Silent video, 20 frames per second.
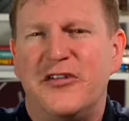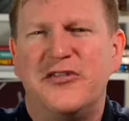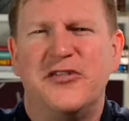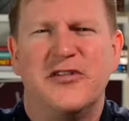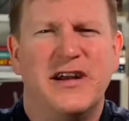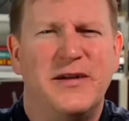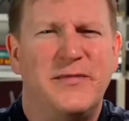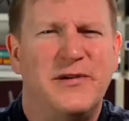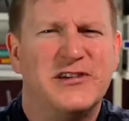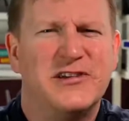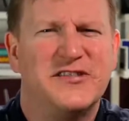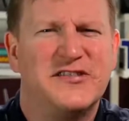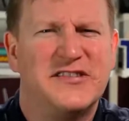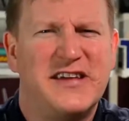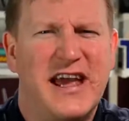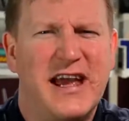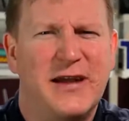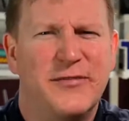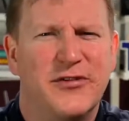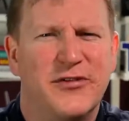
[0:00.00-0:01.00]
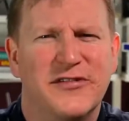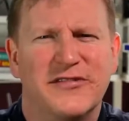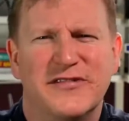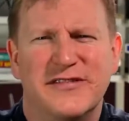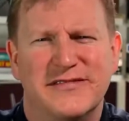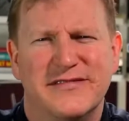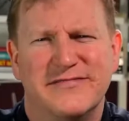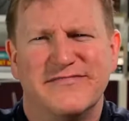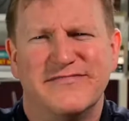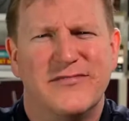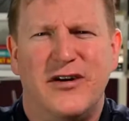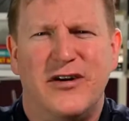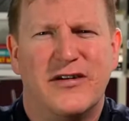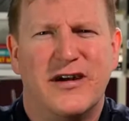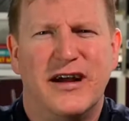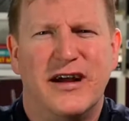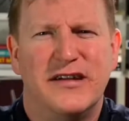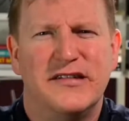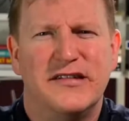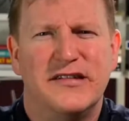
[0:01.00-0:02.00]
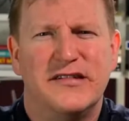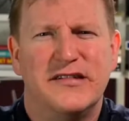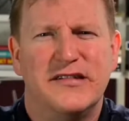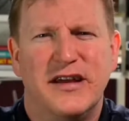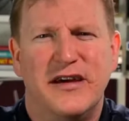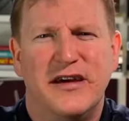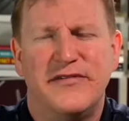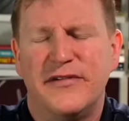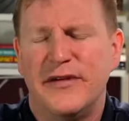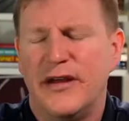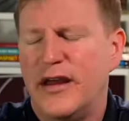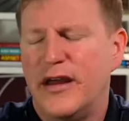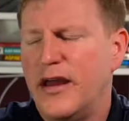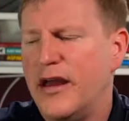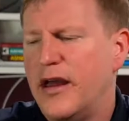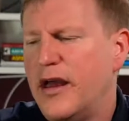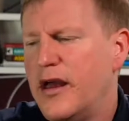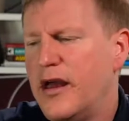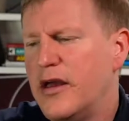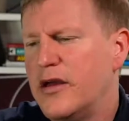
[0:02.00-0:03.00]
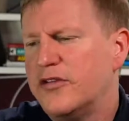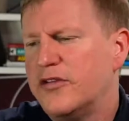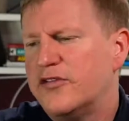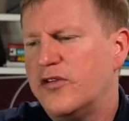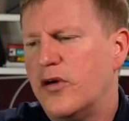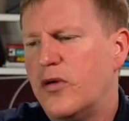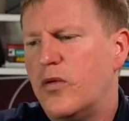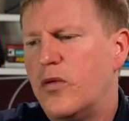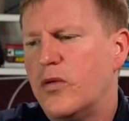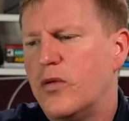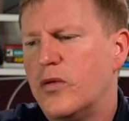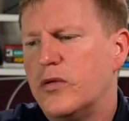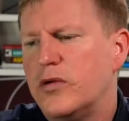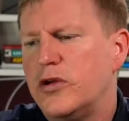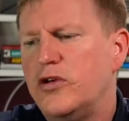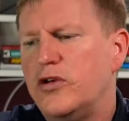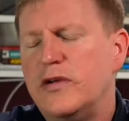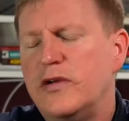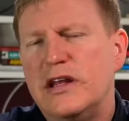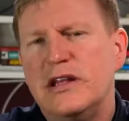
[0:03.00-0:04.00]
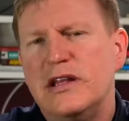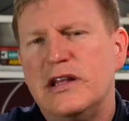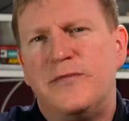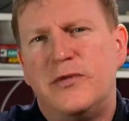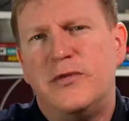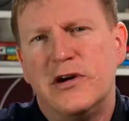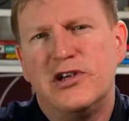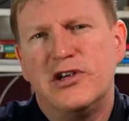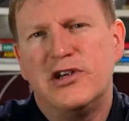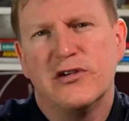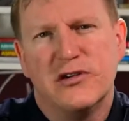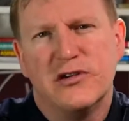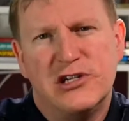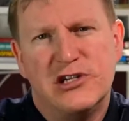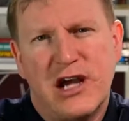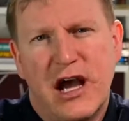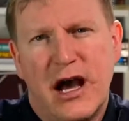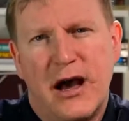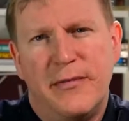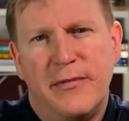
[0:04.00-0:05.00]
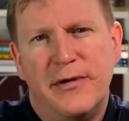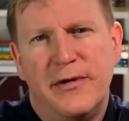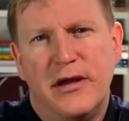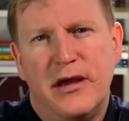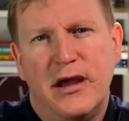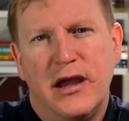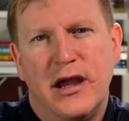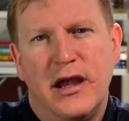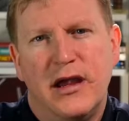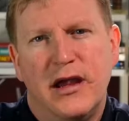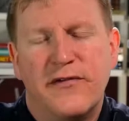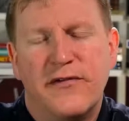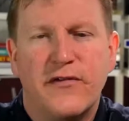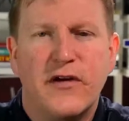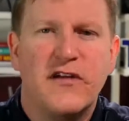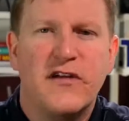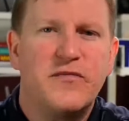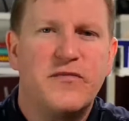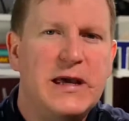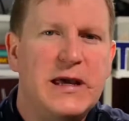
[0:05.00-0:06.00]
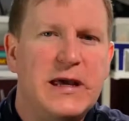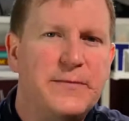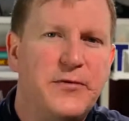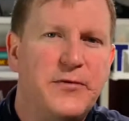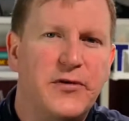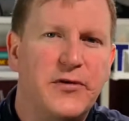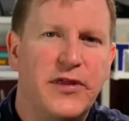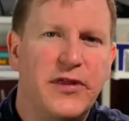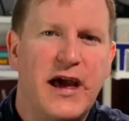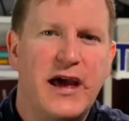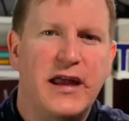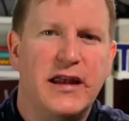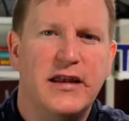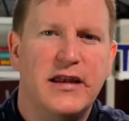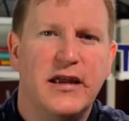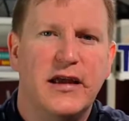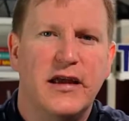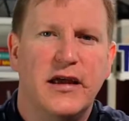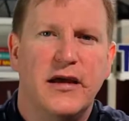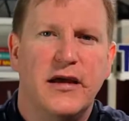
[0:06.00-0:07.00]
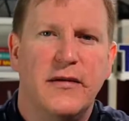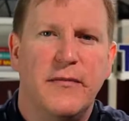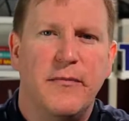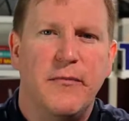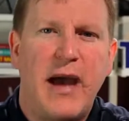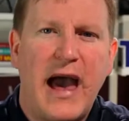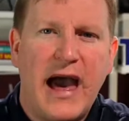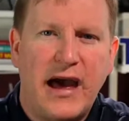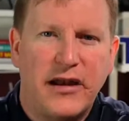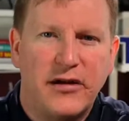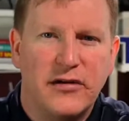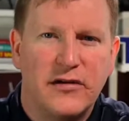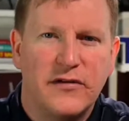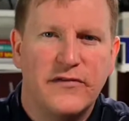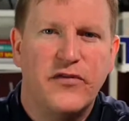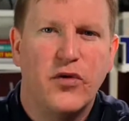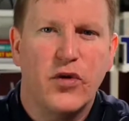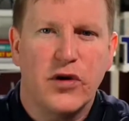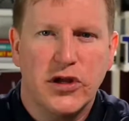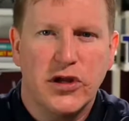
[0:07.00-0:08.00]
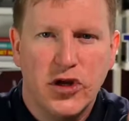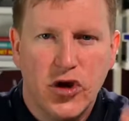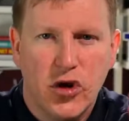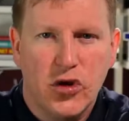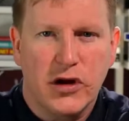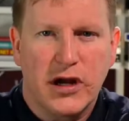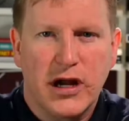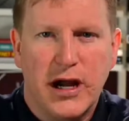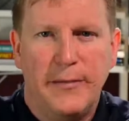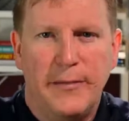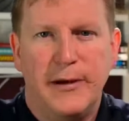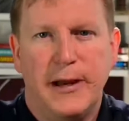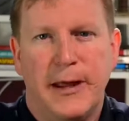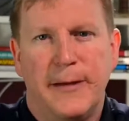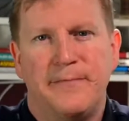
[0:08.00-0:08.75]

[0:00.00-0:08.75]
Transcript: get a bunch of scammers and all kinds of stuff. So you need to put your job in front of people that matter for your company.